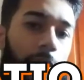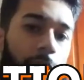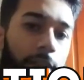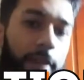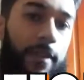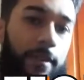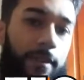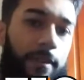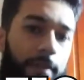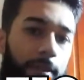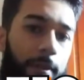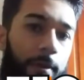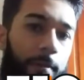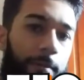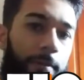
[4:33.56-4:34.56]
This,
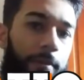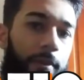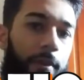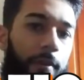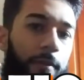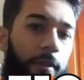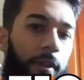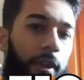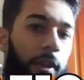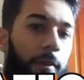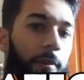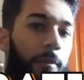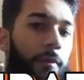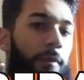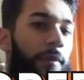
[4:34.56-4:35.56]
sorry for the
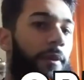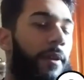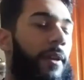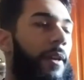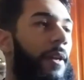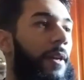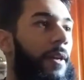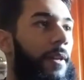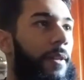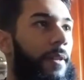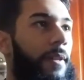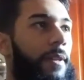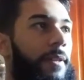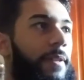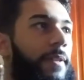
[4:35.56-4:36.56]
camera moving.
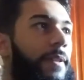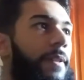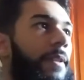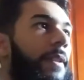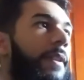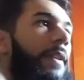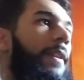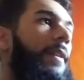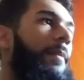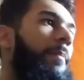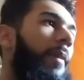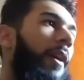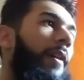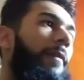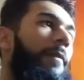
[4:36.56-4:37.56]
This is
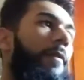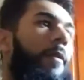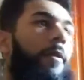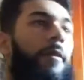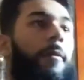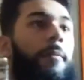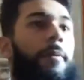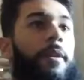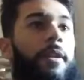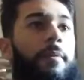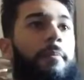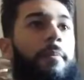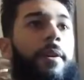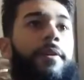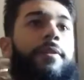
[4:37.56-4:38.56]
by far the
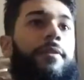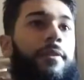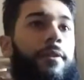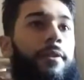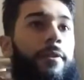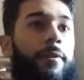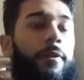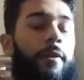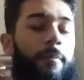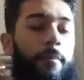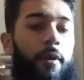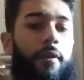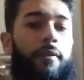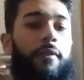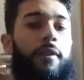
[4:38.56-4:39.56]
best year of
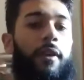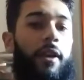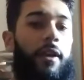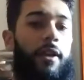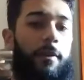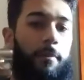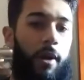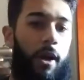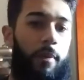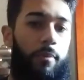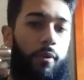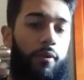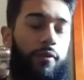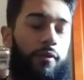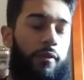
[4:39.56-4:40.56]
Monstercat, in my
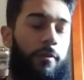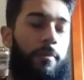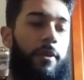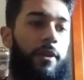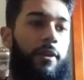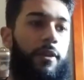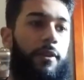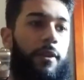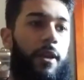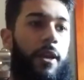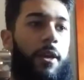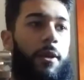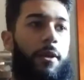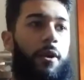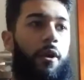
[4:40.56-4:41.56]
personal opinion.
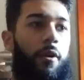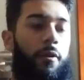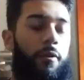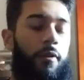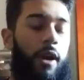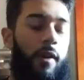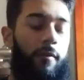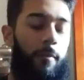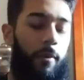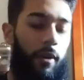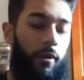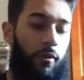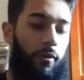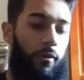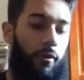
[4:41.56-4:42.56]
Although I haven't been
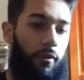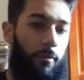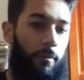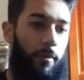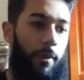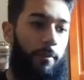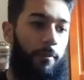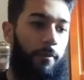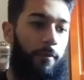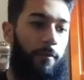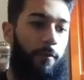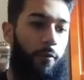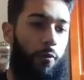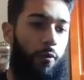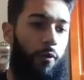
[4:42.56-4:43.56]
a member
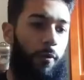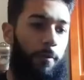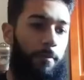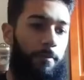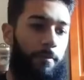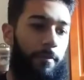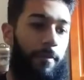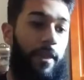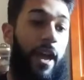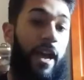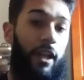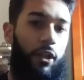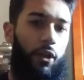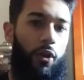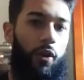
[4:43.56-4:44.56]
for
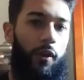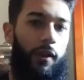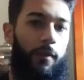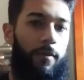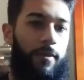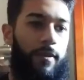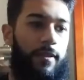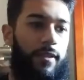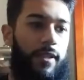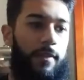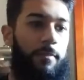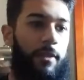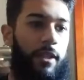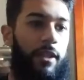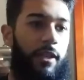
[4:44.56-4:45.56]
that long, ever since the
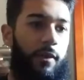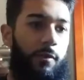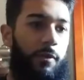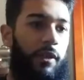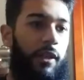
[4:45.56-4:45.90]
beginning